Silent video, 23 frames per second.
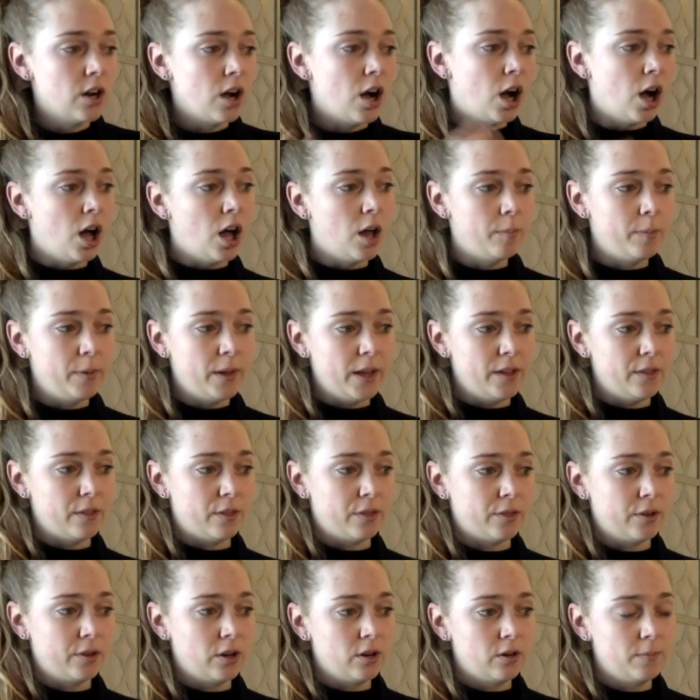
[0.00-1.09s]
I'll play the
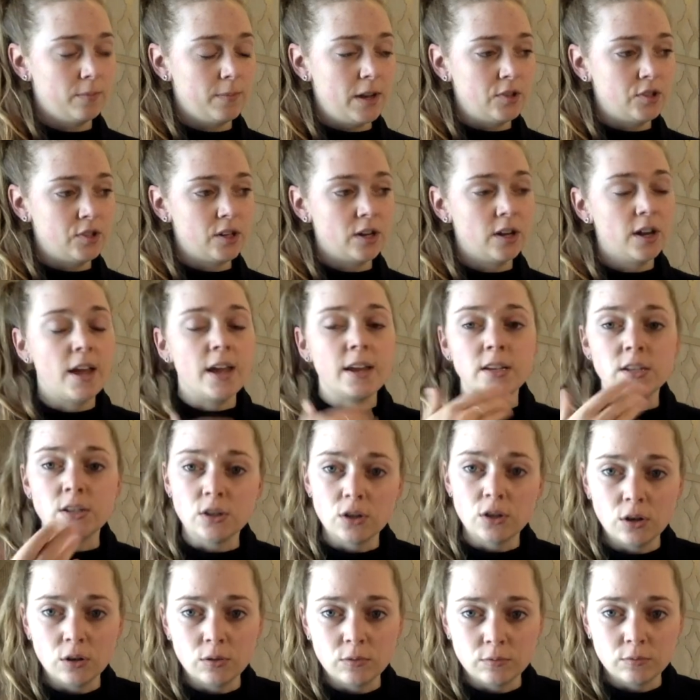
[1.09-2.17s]
third measure, and
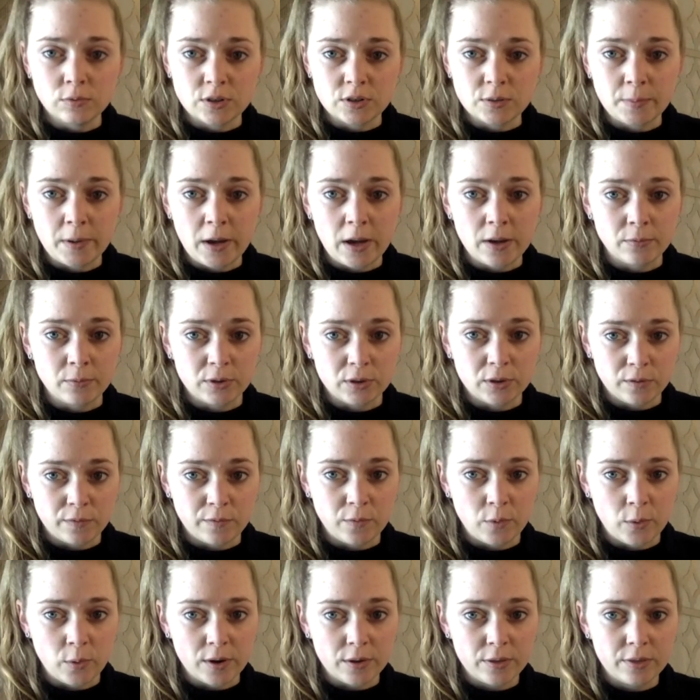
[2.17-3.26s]
you'll respond with the
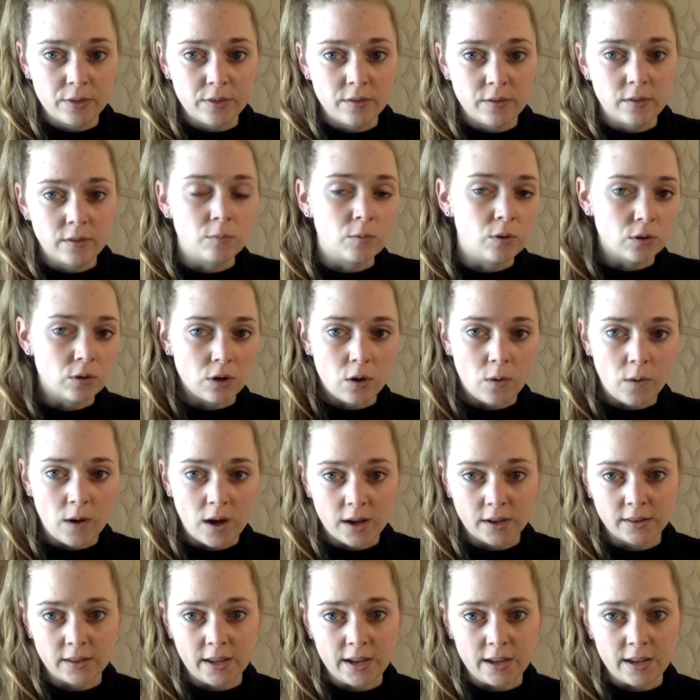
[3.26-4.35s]
fourth. And we'll go
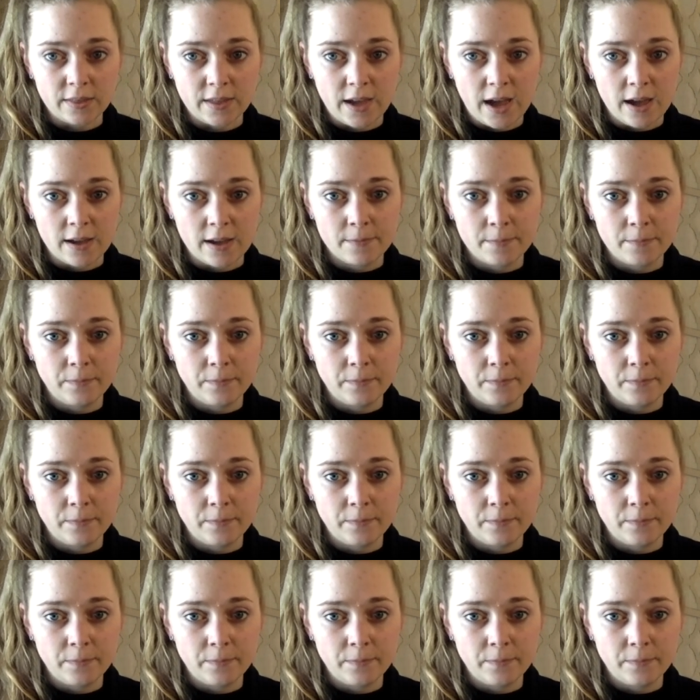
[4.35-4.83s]
on like that.